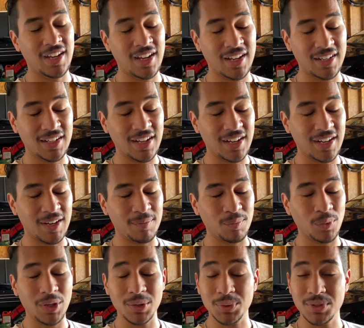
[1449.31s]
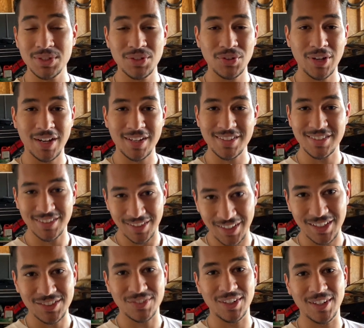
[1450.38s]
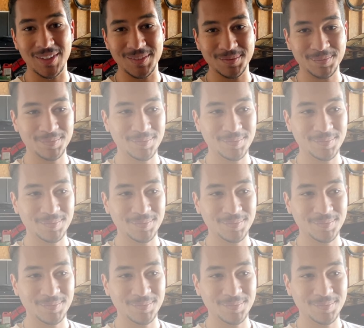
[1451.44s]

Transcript: and we will see you guys in the next video.